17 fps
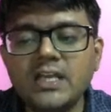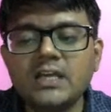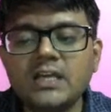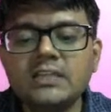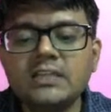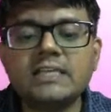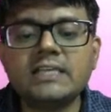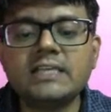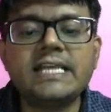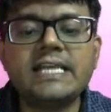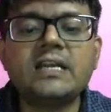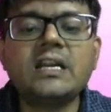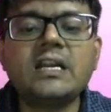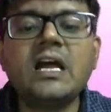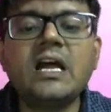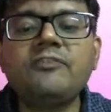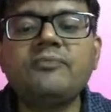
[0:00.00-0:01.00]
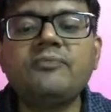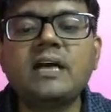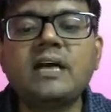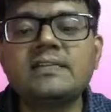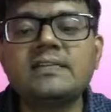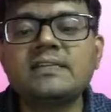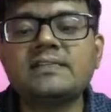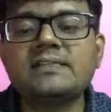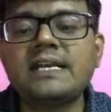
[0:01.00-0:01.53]
the center of mass
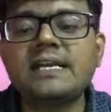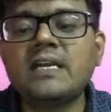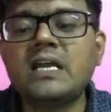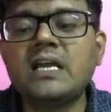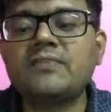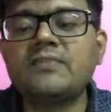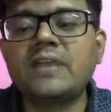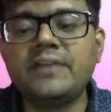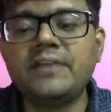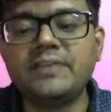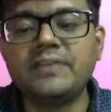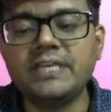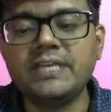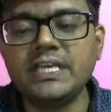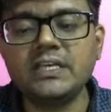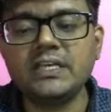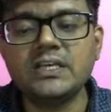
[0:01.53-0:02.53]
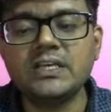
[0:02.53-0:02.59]
and center of gravity